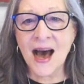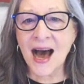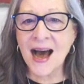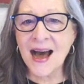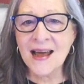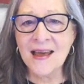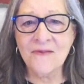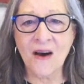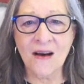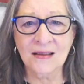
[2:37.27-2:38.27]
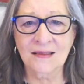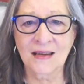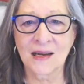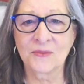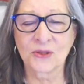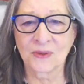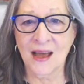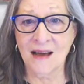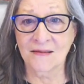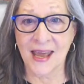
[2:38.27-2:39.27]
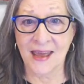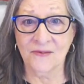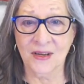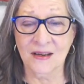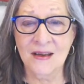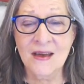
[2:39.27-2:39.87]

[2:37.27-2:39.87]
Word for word: I have also come to rely on Canva